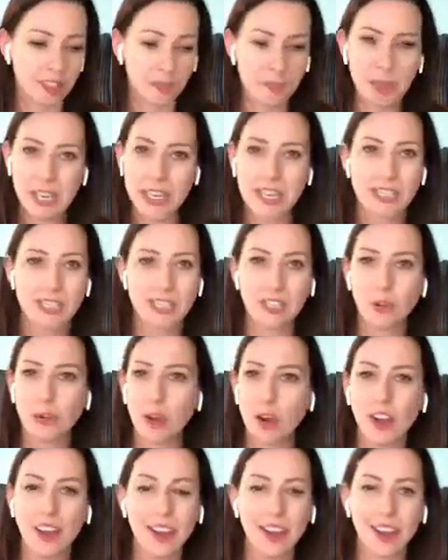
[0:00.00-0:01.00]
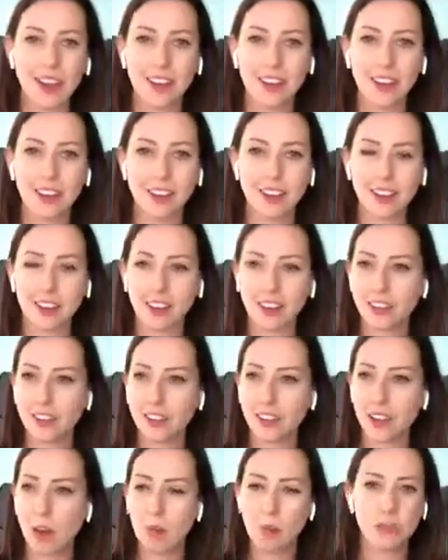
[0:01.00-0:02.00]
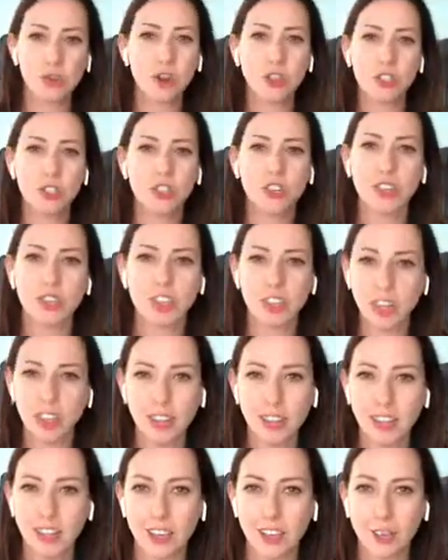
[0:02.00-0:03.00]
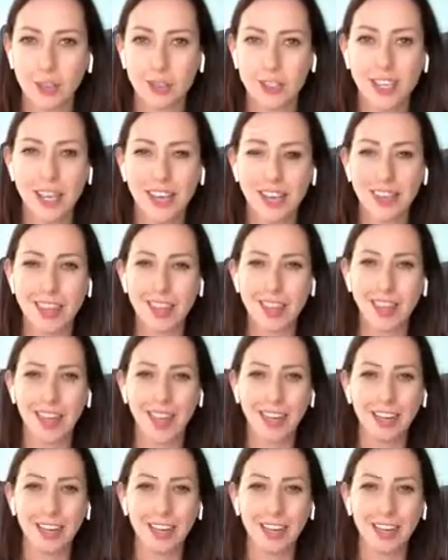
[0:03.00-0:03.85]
peace and quiet and a cup of hot chocolate, I think, was the other thing.